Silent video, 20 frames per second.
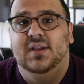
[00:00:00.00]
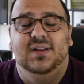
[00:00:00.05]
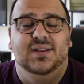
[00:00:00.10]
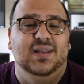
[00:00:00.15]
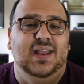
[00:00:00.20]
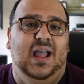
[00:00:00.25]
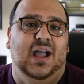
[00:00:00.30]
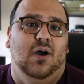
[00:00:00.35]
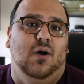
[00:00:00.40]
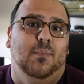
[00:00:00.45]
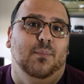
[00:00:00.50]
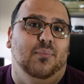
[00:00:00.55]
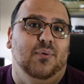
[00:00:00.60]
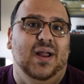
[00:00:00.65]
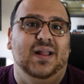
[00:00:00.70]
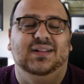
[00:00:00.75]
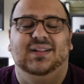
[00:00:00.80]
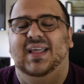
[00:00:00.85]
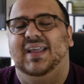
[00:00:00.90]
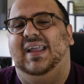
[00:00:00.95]
Now, a
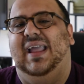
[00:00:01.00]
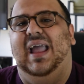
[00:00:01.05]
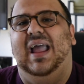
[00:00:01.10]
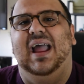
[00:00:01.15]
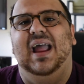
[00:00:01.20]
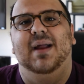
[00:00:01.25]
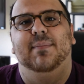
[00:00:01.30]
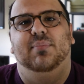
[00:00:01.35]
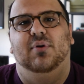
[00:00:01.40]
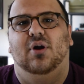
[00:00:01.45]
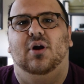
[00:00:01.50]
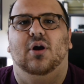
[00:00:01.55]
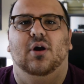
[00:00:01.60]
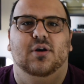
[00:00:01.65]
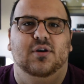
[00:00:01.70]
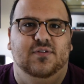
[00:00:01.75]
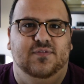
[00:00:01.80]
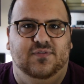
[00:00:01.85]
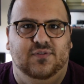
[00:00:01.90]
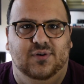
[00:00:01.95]
brand like
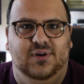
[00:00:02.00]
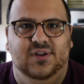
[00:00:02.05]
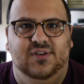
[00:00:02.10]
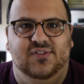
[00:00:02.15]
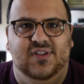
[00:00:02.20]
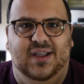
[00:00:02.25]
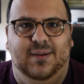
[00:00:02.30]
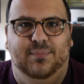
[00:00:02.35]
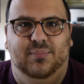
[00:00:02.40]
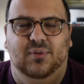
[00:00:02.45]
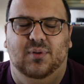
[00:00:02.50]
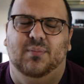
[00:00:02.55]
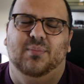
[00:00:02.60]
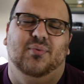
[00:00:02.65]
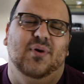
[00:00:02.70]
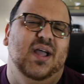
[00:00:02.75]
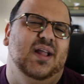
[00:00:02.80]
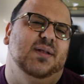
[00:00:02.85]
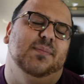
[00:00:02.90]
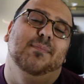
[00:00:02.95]
Eberhard, for example, a
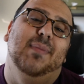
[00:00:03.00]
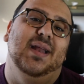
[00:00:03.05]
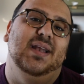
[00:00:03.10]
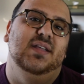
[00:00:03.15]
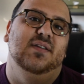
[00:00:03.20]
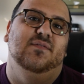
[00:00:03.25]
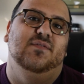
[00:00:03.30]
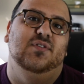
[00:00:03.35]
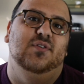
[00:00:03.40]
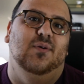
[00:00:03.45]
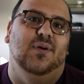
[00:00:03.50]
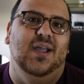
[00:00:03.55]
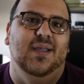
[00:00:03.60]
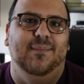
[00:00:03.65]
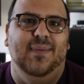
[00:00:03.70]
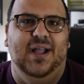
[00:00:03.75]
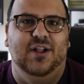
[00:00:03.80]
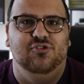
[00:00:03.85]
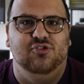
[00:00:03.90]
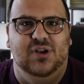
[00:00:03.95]
brand many of you, I
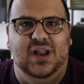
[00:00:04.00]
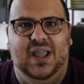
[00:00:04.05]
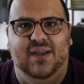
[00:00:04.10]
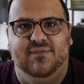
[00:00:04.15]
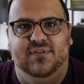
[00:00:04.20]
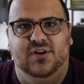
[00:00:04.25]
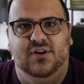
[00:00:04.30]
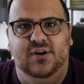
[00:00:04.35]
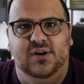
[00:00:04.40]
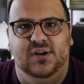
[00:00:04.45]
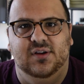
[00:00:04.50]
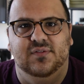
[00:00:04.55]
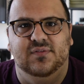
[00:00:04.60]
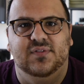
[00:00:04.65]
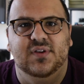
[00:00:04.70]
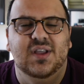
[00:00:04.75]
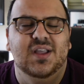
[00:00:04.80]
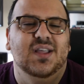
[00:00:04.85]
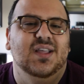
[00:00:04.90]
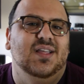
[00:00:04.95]
imagine, haven't heard of,
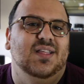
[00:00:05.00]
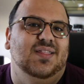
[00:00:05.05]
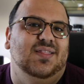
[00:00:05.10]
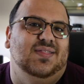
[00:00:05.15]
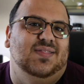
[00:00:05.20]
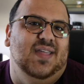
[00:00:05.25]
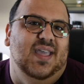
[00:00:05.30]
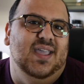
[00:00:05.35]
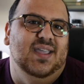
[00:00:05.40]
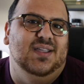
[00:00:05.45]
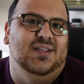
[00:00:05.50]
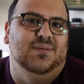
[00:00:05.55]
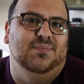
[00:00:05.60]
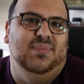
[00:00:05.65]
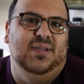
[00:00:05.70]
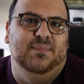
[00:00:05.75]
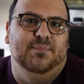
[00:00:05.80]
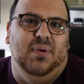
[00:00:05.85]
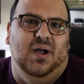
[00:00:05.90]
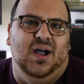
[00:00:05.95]
they can
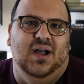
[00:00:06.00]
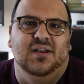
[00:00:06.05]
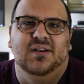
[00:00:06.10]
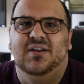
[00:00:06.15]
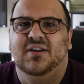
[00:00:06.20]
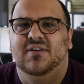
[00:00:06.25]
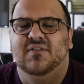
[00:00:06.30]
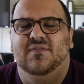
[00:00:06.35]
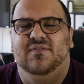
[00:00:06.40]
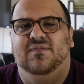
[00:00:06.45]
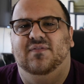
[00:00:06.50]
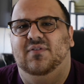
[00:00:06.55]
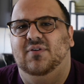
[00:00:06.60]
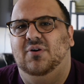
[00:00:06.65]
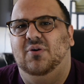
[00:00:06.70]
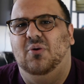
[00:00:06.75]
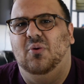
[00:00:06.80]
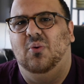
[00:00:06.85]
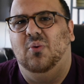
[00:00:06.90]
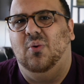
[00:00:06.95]
be bought for
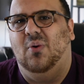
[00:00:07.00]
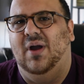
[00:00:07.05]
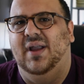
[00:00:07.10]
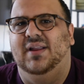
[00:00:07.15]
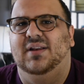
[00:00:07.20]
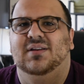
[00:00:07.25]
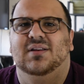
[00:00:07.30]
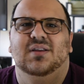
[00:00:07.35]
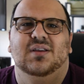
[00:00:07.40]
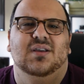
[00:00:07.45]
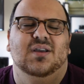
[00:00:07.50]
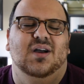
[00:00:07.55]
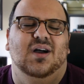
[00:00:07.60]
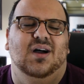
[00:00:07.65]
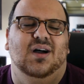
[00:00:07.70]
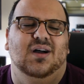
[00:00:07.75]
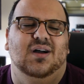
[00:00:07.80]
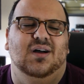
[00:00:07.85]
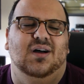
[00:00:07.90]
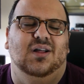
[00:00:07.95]
quite
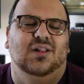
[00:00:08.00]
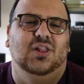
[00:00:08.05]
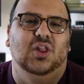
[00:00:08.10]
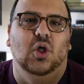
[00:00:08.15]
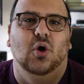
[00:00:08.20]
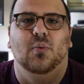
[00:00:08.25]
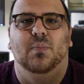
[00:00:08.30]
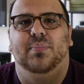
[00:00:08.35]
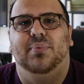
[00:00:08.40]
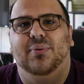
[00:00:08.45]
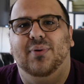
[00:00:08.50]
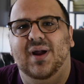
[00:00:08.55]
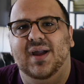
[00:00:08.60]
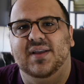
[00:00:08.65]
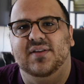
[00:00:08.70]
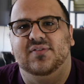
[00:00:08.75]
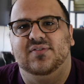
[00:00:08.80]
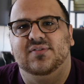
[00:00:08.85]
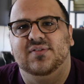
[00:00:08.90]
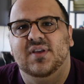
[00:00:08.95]
a low
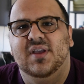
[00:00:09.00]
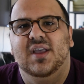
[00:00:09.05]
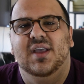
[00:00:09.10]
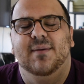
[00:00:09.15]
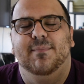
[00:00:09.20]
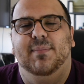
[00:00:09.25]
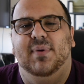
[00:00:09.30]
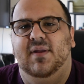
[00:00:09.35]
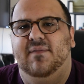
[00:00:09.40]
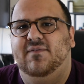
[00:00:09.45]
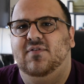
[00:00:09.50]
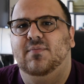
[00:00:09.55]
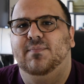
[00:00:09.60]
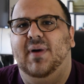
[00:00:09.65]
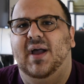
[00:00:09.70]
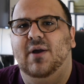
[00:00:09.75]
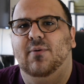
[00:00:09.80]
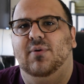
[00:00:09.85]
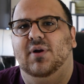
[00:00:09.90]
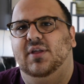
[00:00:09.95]
price. But if you
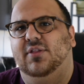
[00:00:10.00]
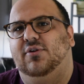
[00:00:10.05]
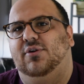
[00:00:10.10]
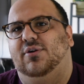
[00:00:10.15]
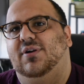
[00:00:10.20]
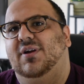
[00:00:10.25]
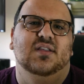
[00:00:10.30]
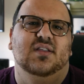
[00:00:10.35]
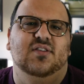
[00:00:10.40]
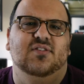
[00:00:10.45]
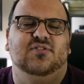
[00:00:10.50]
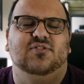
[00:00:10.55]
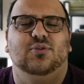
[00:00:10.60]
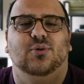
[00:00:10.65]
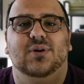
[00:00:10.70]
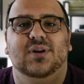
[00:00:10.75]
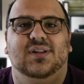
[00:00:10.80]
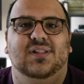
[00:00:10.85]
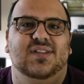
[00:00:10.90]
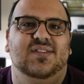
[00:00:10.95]
buy one of their
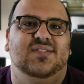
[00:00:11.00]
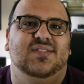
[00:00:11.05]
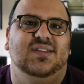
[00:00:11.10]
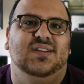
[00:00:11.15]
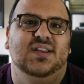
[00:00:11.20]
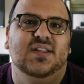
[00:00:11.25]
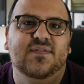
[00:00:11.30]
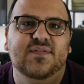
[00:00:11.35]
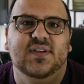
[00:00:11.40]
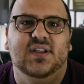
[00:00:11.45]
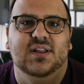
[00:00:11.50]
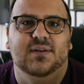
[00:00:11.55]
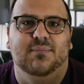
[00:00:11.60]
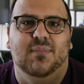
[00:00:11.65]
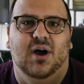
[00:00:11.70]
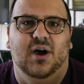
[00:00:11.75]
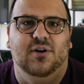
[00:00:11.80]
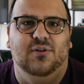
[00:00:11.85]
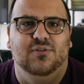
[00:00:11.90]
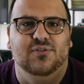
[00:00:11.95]
historically significant
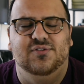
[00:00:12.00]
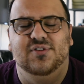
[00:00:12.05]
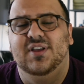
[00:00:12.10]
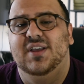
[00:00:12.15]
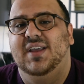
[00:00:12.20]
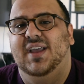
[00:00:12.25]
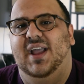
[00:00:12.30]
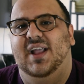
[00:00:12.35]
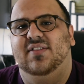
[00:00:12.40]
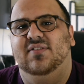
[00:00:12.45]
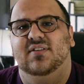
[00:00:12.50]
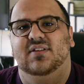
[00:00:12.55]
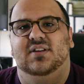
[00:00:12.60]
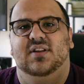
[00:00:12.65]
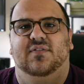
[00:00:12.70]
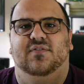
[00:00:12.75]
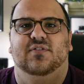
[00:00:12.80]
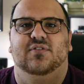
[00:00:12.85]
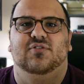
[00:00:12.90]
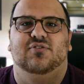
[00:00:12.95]
models, it's a
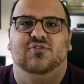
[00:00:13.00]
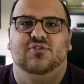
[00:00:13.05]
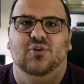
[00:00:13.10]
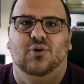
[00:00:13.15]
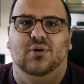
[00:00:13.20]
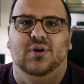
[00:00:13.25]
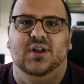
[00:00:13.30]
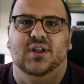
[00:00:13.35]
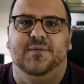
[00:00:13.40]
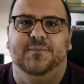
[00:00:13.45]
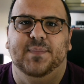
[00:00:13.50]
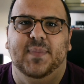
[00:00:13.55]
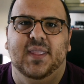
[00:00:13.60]
different story.